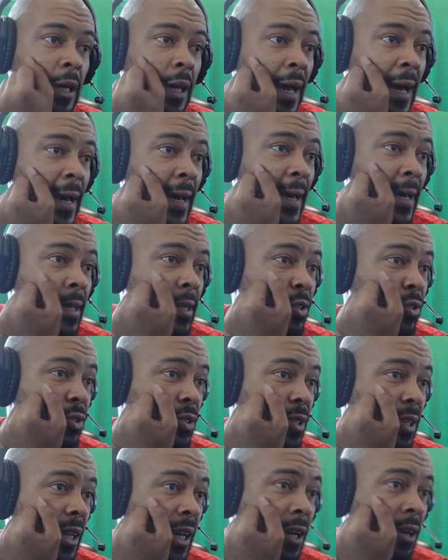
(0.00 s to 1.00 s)
and you
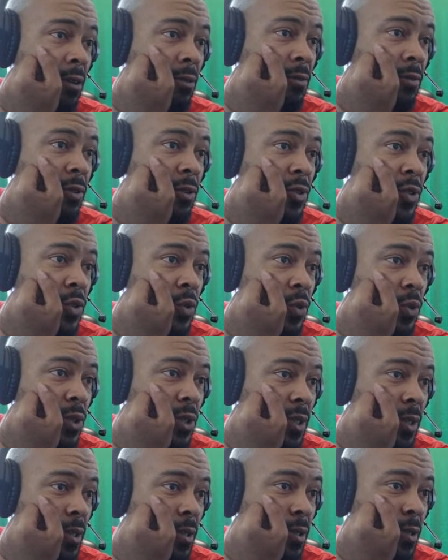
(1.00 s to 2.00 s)
should have
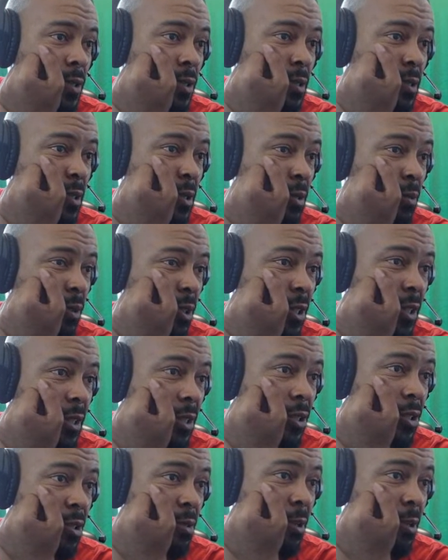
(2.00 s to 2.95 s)
sources, to which there should